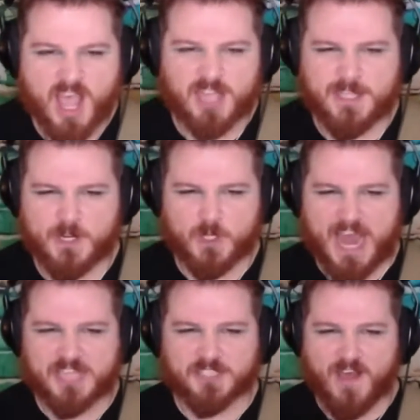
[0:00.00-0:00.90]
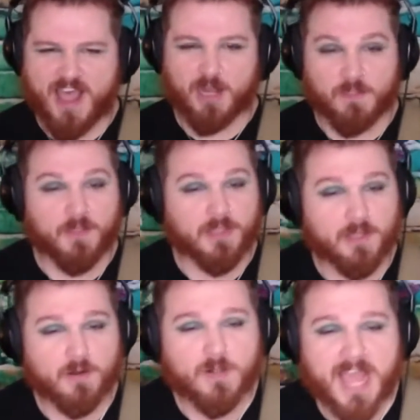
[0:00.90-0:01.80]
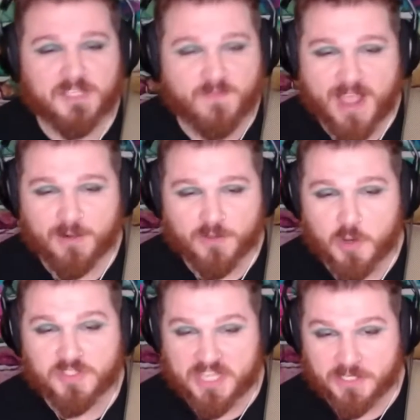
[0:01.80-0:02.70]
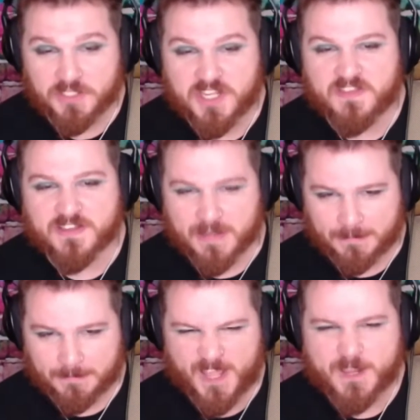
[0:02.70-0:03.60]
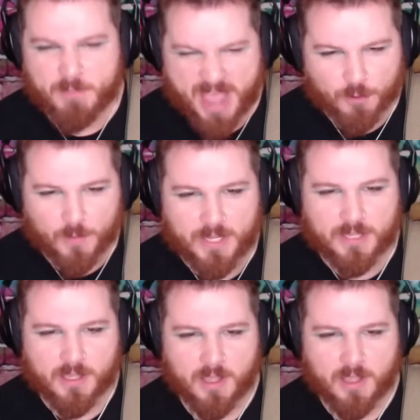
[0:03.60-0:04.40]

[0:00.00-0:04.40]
A little glass vial, and the little glass vial goes into the gun like a battery.